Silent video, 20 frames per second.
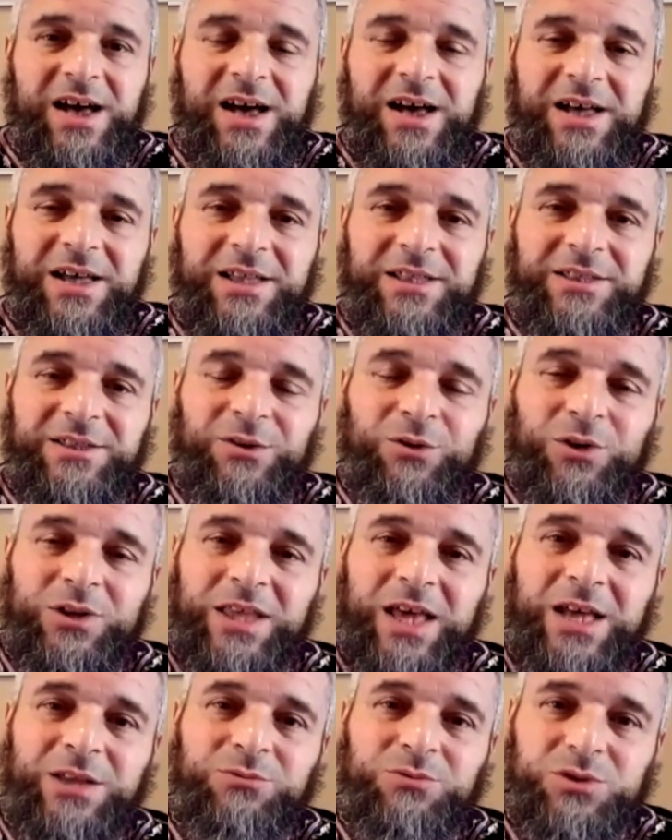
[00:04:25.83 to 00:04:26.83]
And the
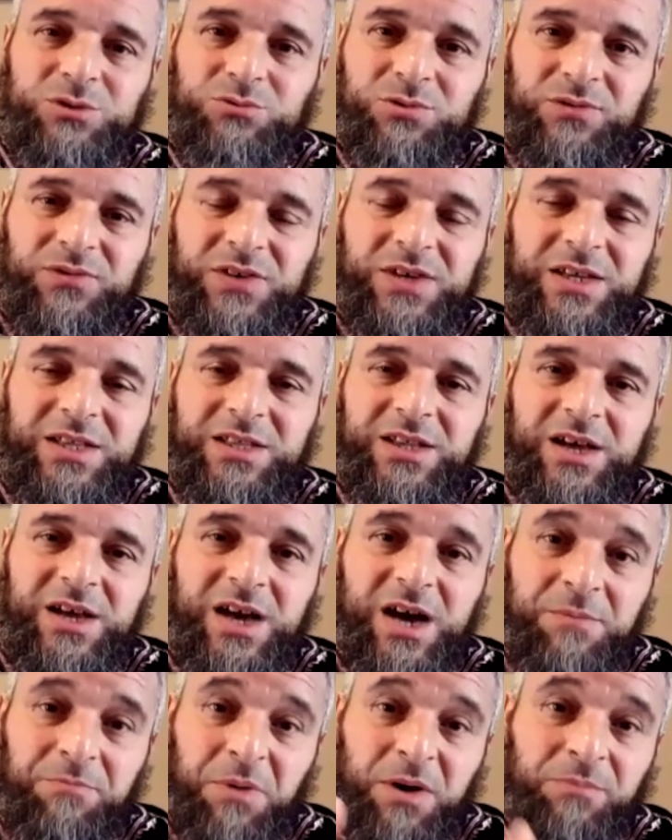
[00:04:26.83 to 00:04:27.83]
Quran was revealed
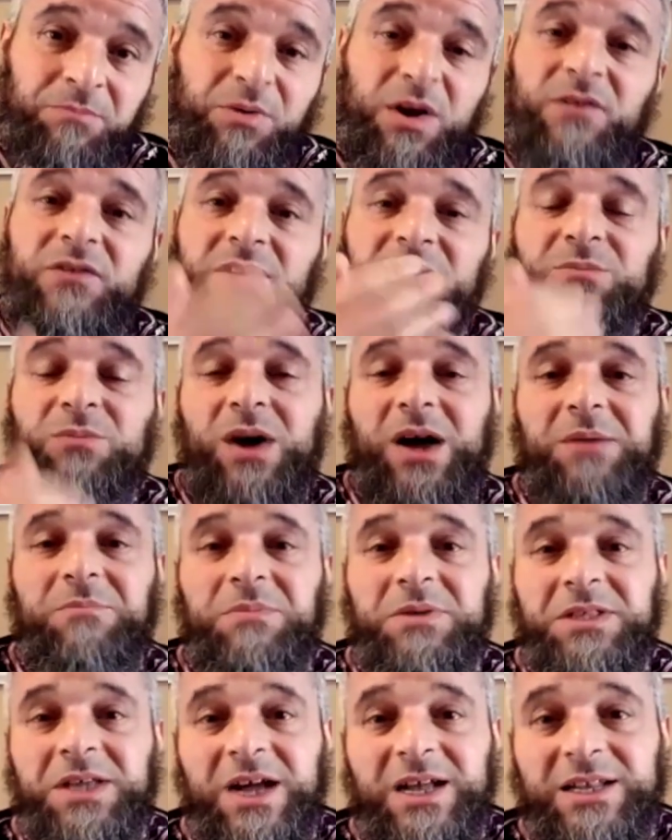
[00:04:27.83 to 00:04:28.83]
upon Prophet
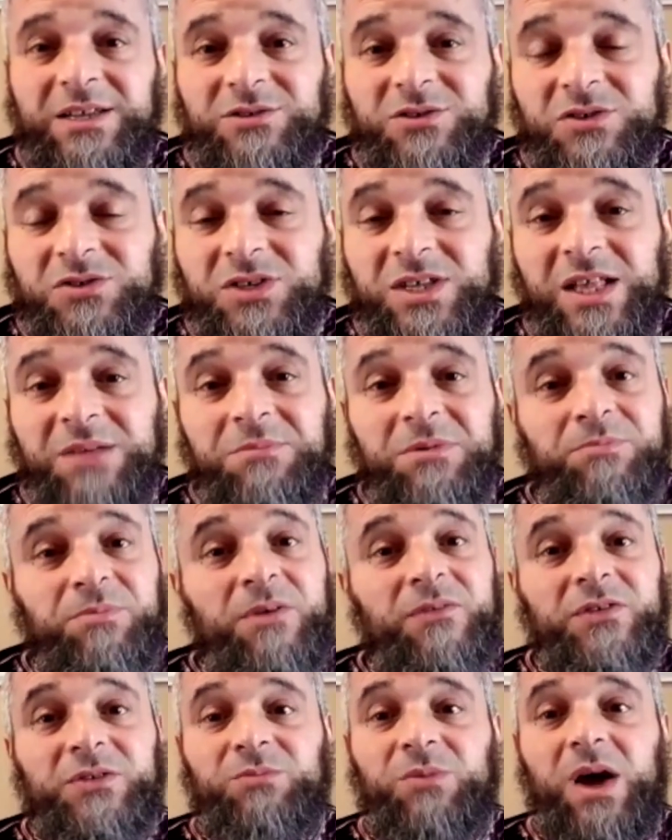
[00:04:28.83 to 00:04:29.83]
Muhammad alayhi salam, and
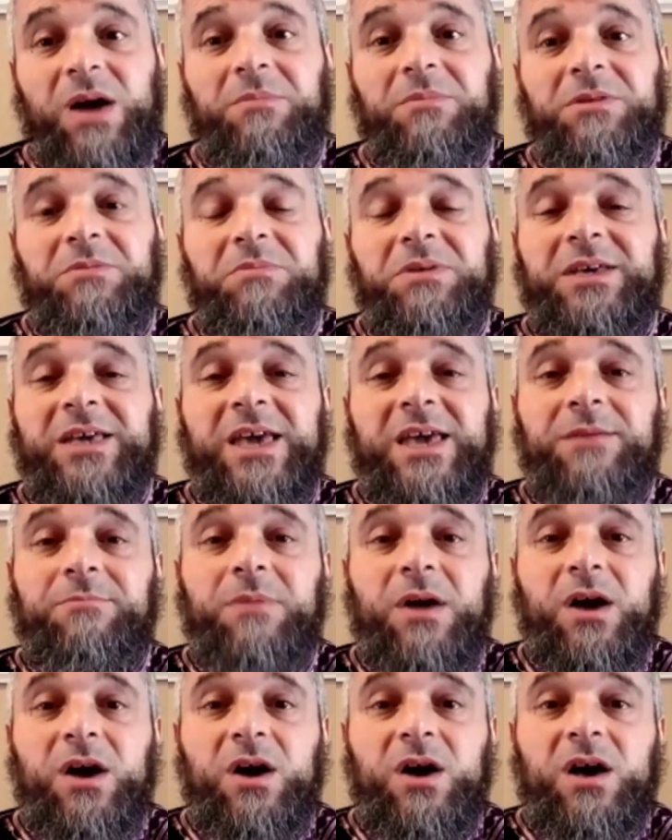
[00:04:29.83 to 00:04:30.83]
Prophet Muhammad
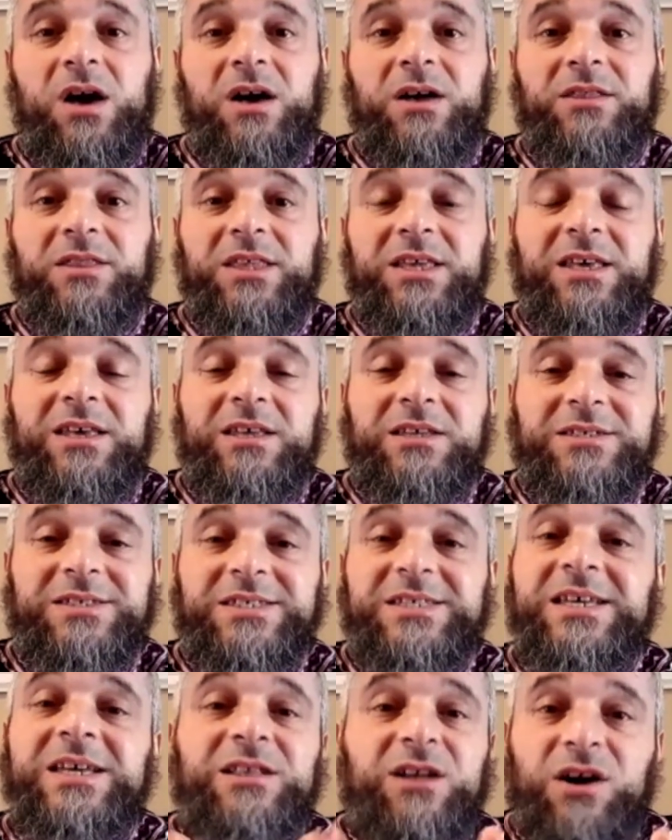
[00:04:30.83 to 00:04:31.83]
became the
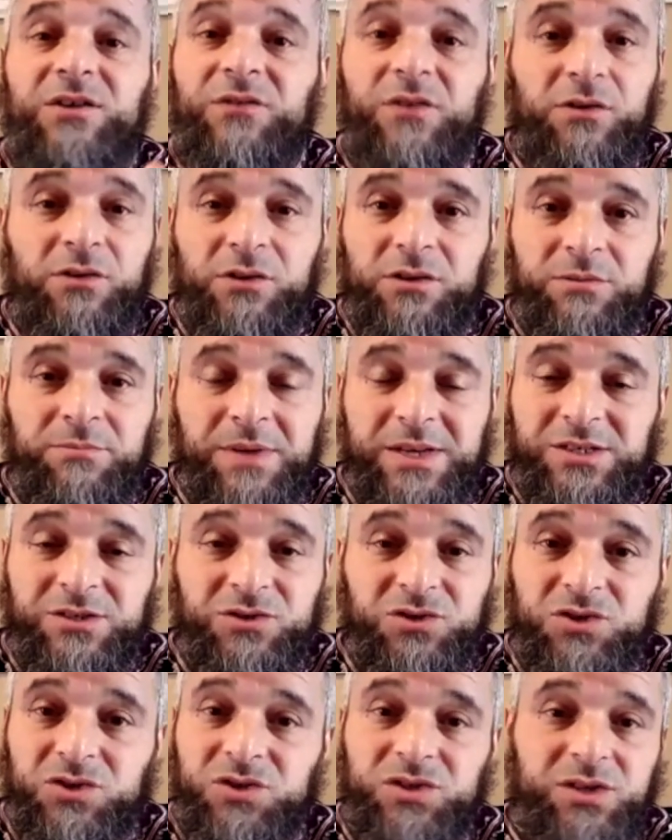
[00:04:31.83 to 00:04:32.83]
seal of all
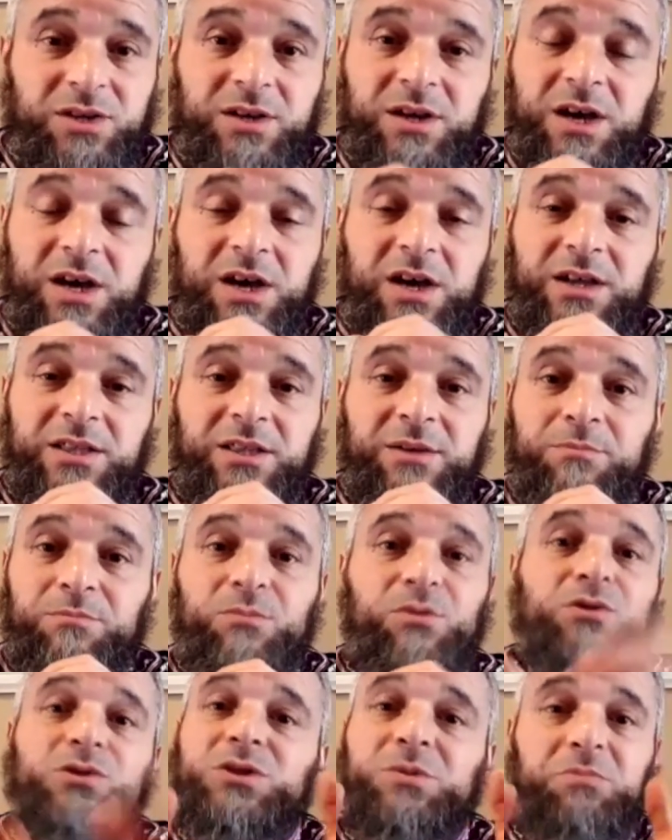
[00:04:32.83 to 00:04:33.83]
messengers, the
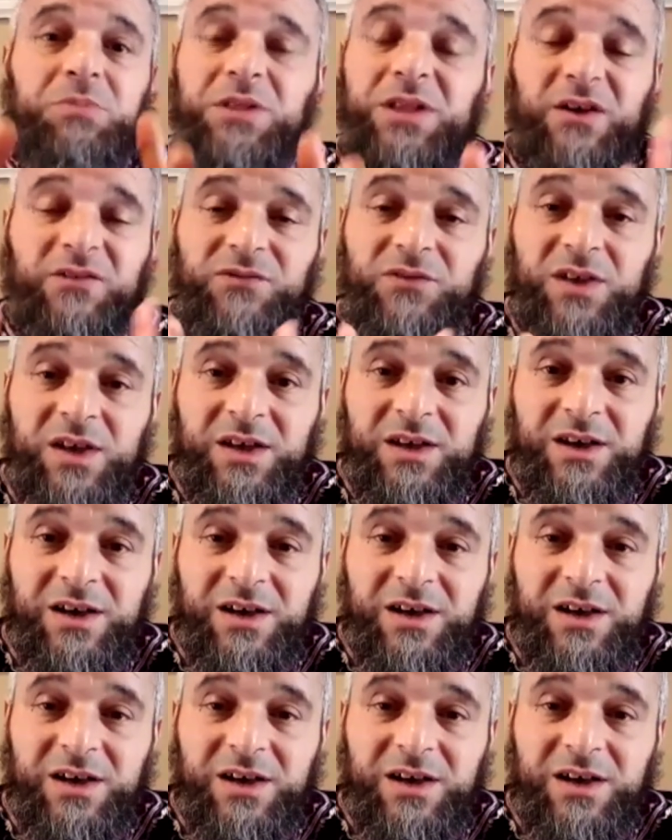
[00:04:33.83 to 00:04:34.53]
most beloved